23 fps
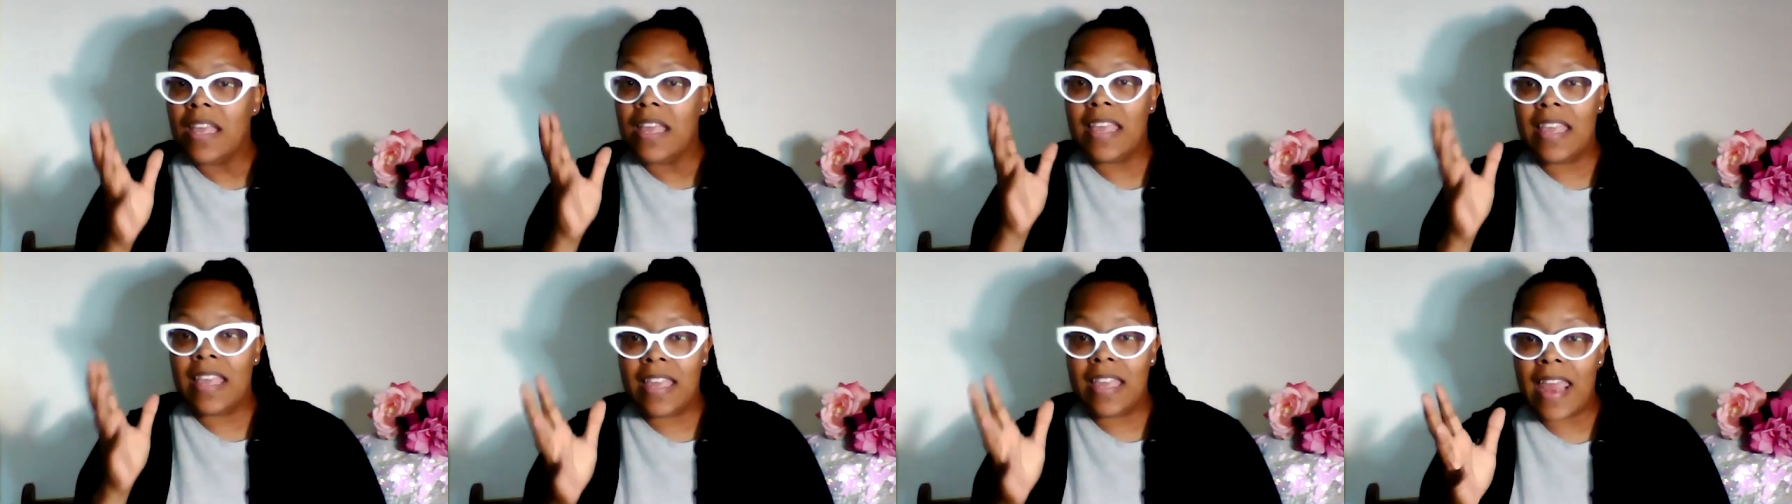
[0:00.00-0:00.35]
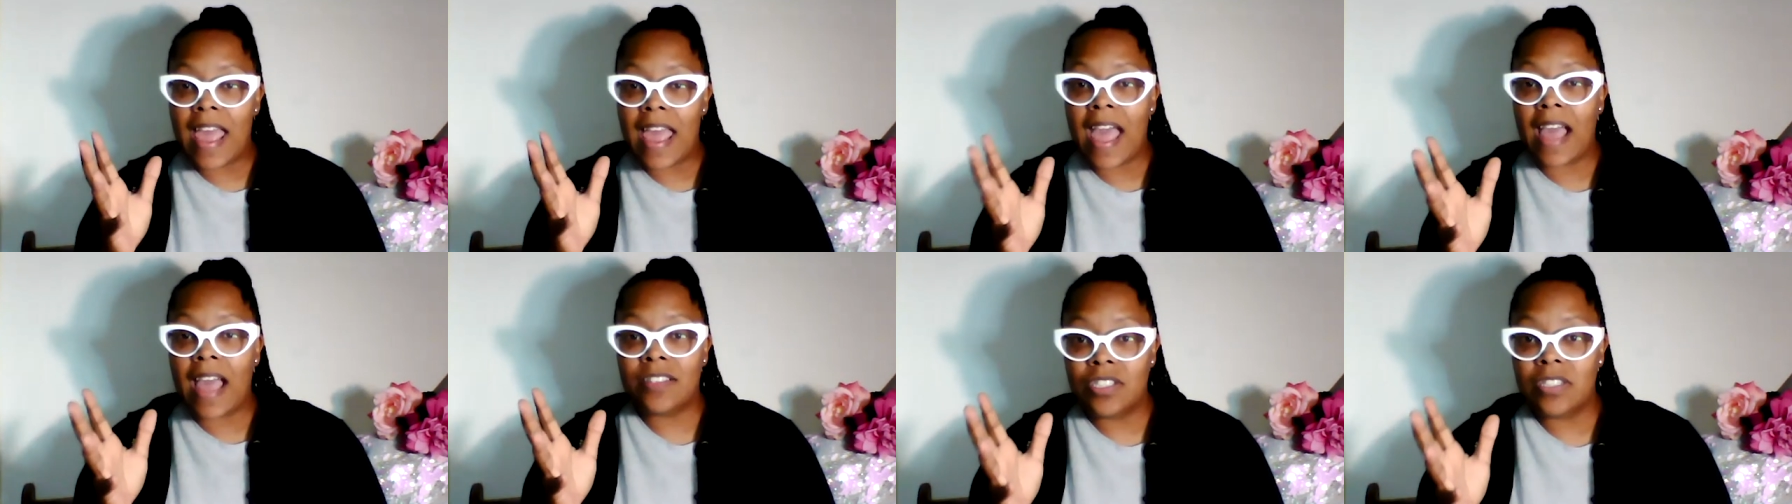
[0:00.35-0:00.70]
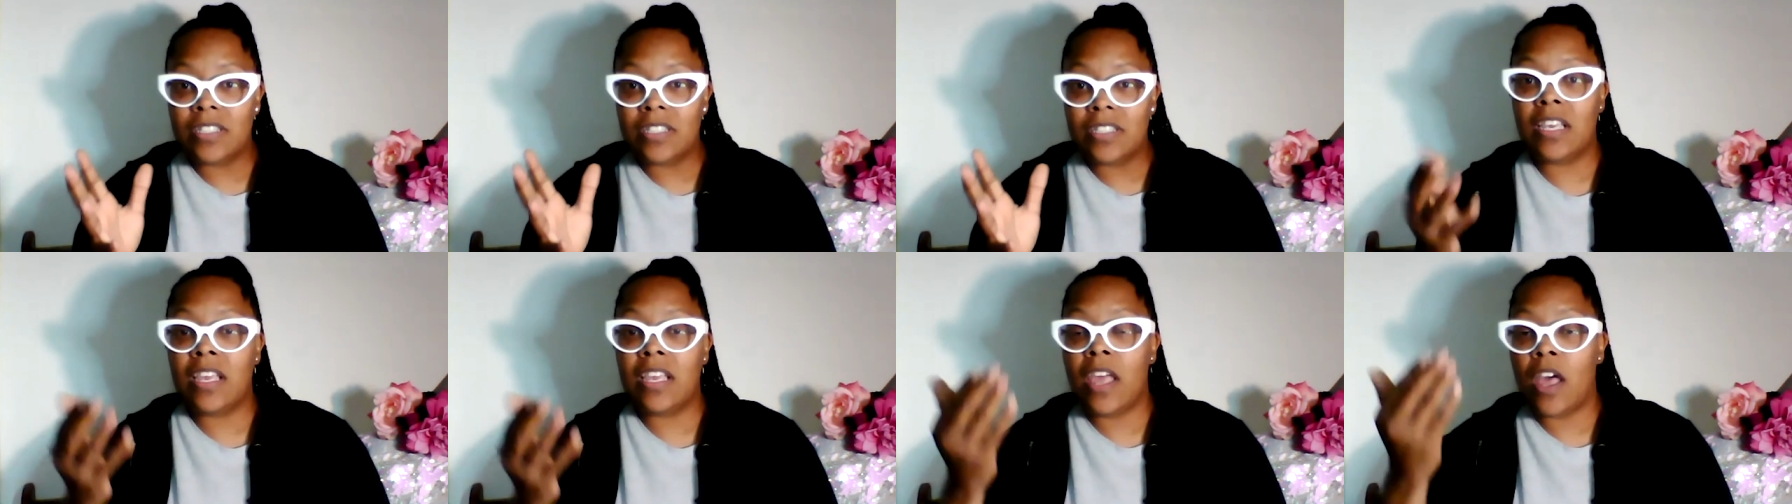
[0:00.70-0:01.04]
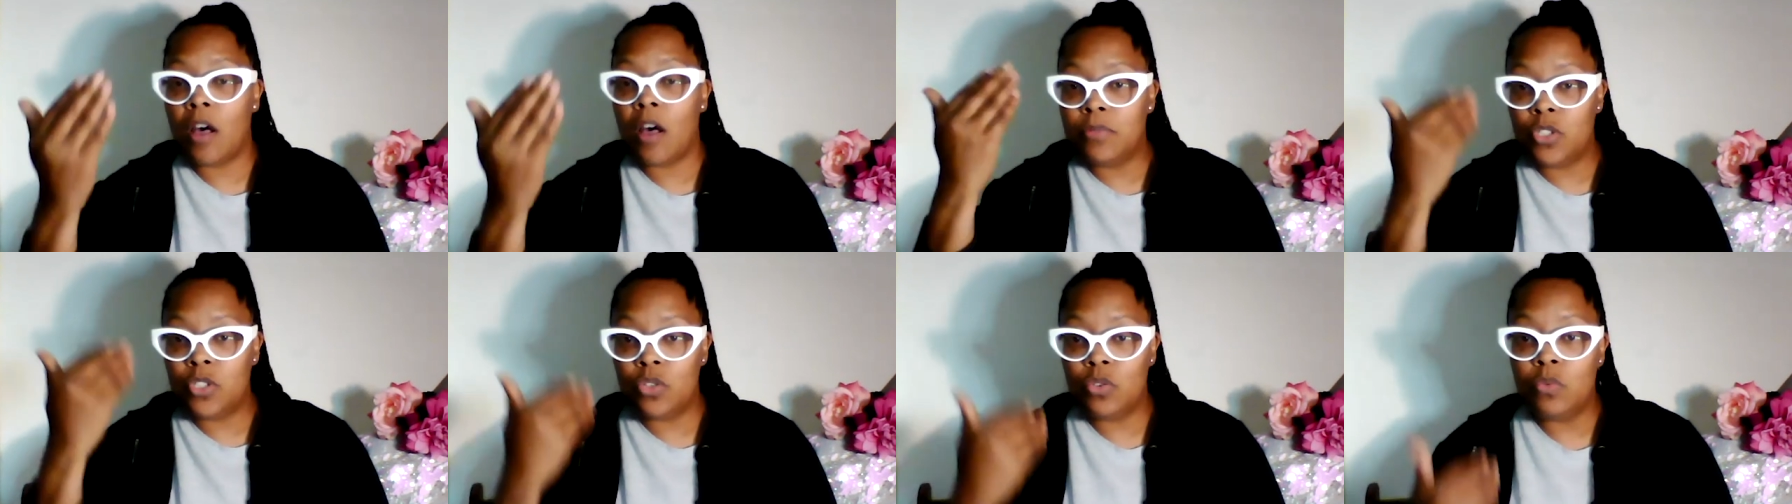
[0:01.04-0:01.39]
It actually
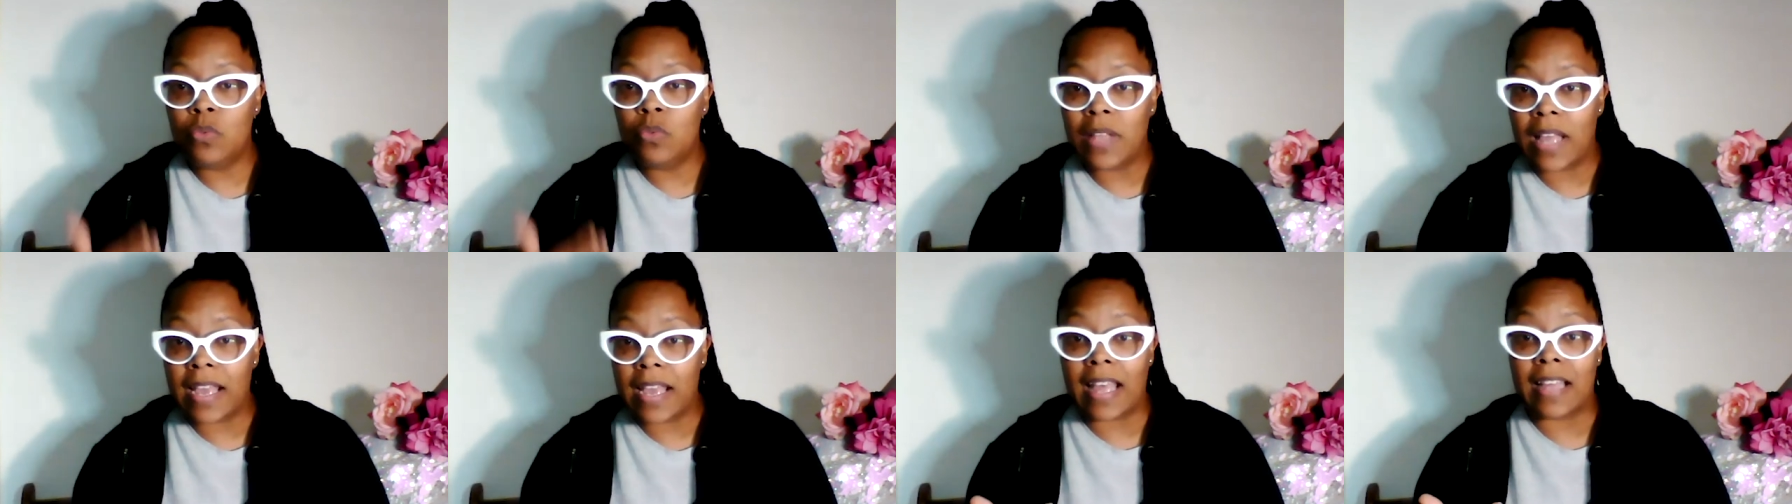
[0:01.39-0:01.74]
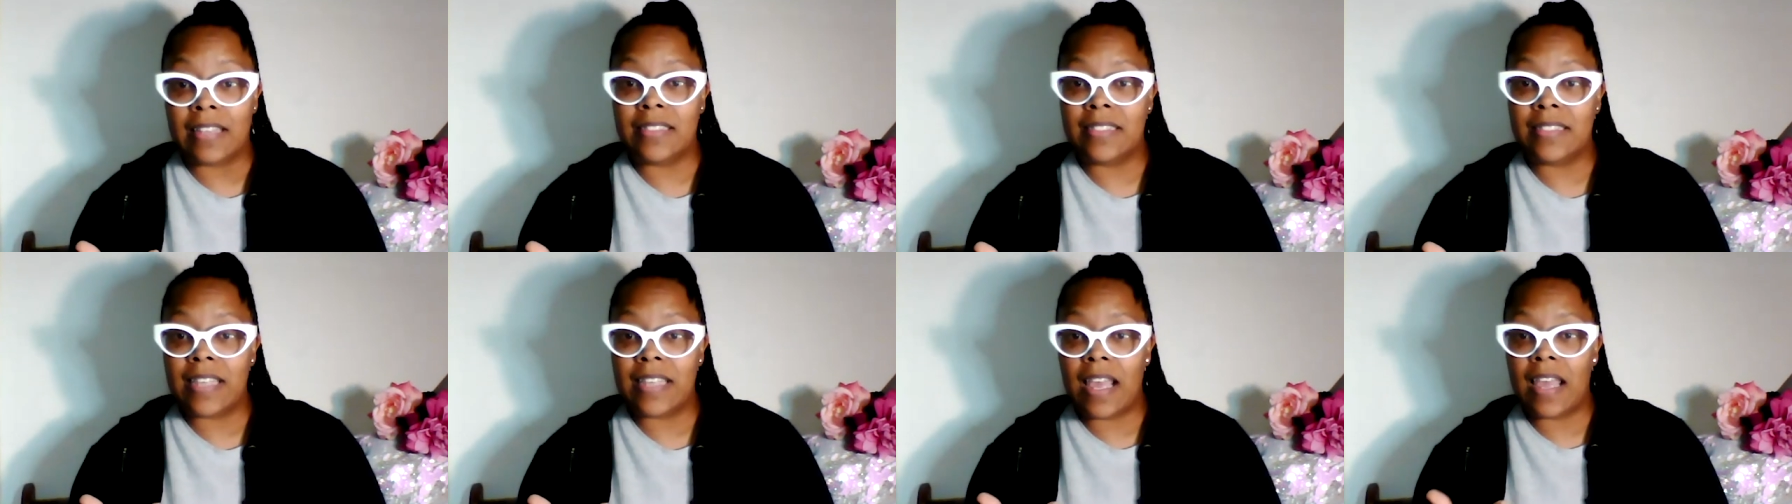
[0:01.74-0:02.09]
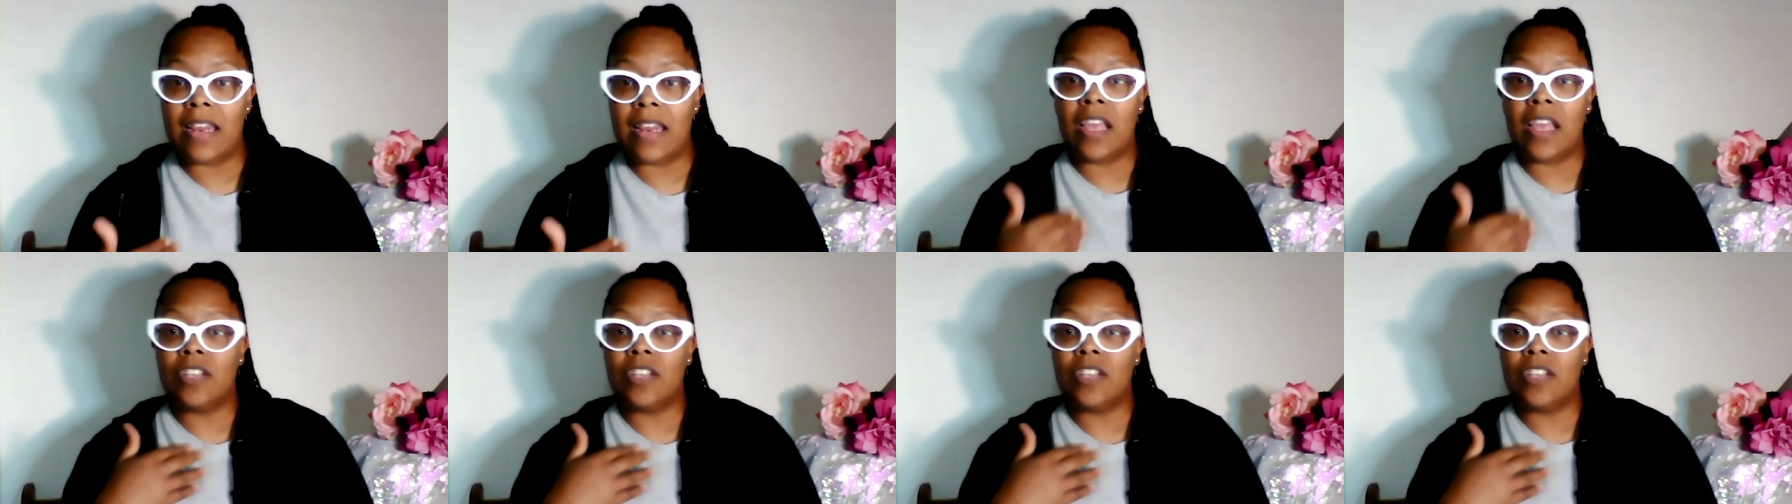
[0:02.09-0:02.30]
helps you, like I said,